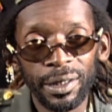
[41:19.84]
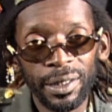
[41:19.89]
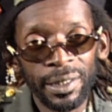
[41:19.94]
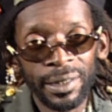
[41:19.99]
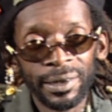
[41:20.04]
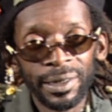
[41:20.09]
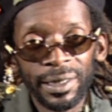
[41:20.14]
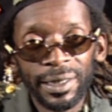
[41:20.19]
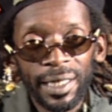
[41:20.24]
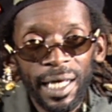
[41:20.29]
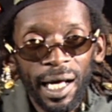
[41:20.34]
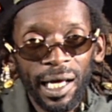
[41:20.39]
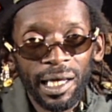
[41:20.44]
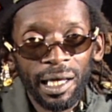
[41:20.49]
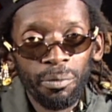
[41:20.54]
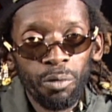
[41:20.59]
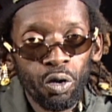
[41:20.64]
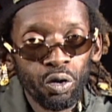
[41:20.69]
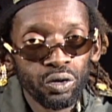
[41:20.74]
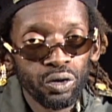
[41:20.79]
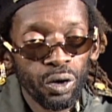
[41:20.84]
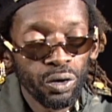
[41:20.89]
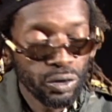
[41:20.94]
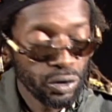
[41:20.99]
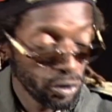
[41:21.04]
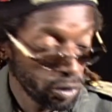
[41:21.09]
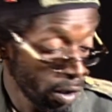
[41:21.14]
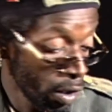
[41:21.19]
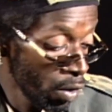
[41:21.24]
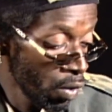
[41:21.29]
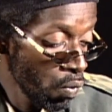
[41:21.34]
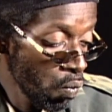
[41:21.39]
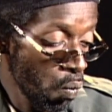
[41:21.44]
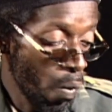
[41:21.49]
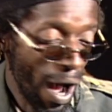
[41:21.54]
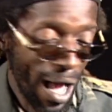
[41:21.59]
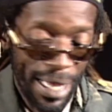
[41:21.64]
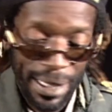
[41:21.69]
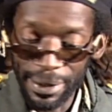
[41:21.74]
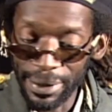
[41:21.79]
Is it all about us?
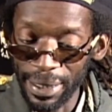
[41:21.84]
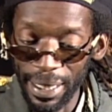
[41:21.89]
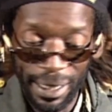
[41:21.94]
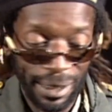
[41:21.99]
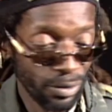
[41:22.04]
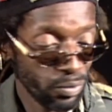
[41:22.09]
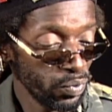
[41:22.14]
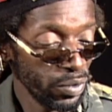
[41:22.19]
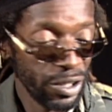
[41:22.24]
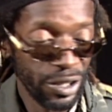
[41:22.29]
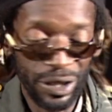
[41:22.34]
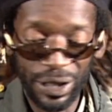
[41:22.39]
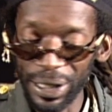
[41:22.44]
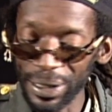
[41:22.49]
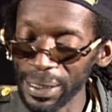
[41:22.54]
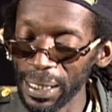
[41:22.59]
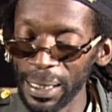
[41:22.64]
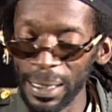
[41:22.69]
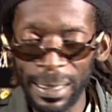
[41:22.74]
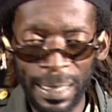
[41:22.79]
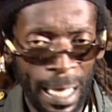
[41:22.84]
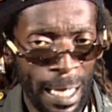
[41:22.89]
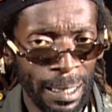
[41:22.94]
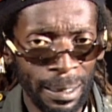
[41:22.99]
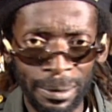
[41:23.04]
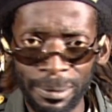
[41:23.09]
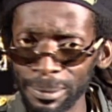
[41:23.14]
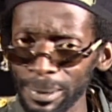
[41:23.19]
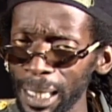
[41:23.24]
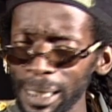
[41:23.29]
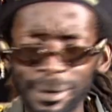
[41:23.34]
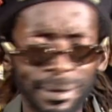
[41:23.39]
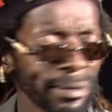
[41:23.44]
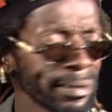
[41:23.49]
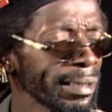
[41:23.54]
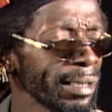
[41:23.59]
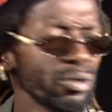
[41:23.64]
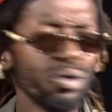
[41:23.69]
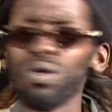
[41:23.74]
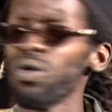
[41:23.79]
Why can't we get along?
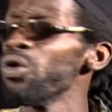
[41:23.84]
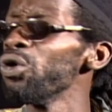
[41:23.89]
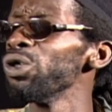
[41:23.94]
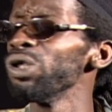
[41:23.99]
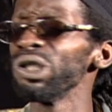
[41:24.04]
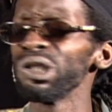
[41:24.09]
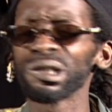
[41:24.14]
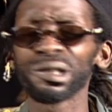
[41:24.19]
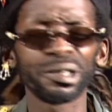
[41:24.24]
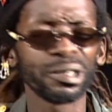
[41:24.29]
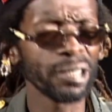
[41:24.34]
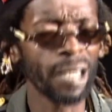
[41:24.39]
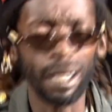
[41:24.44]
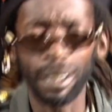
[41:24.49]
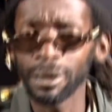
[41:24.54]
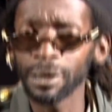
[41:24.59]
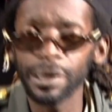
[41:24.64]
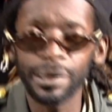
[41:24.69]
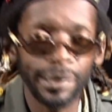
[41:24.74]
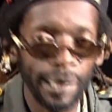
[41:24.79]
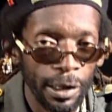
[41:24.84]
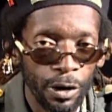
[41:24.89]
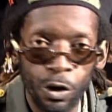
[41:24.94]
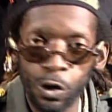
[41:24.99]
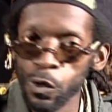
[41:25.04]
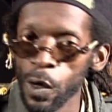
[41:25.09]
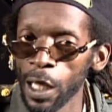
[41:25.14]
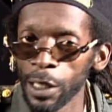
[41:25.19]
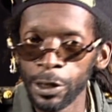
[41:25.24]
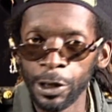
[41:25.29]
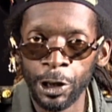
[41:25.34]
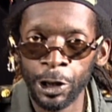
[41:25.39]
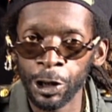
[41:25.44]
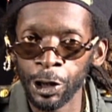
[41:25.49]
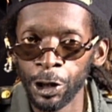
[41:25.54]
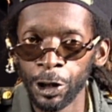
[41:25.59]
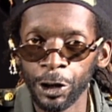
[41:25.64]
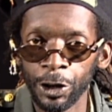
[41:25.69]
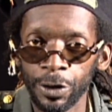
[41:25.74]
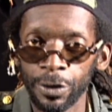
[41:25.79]
That's an old song. This is not Rodney
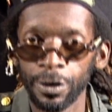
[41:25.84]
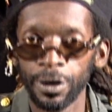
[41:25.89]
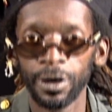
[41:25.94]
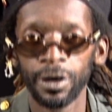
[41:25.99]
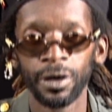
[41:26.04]
King.